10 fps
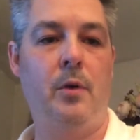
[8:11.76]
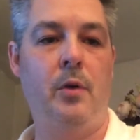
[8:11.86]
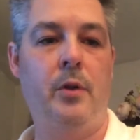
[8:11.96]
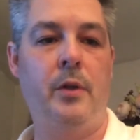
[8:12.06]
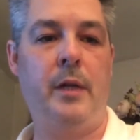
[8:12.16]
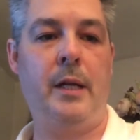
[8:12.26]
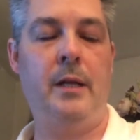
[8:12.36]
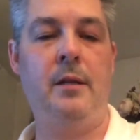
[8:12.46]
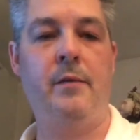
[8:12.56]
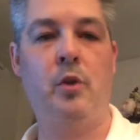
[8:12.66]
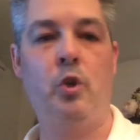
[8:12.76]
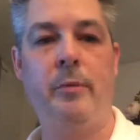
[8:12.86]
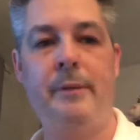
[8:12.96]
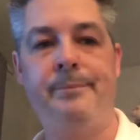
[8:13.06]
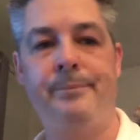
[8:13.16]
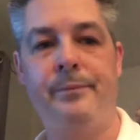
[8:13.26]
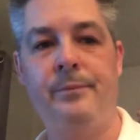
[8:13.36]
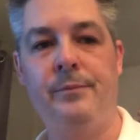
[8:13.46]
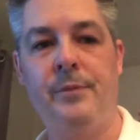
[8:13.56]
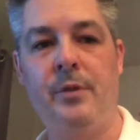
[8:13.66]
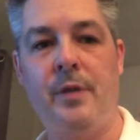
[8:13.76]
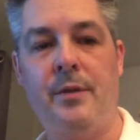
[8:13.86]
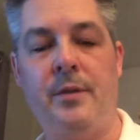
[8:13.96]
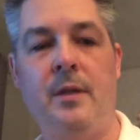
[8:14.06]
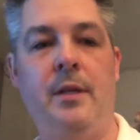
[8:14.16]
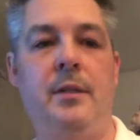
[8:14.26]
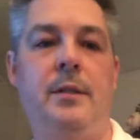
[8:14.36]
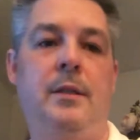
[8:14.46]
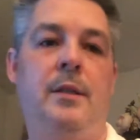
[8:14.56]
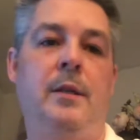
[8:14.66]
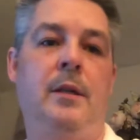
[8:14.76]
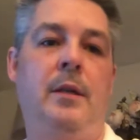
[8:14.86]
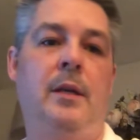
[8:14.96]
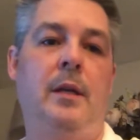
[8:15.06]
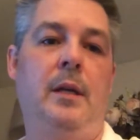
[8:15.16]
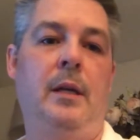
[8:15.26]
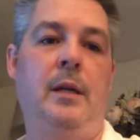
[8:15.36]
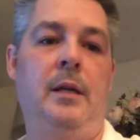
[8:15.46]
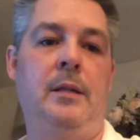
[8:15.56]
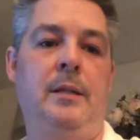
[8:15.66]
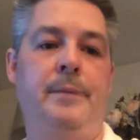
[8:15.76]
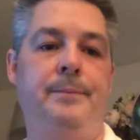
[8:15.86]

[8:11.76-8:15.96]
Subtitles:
on the 19th of October 2008.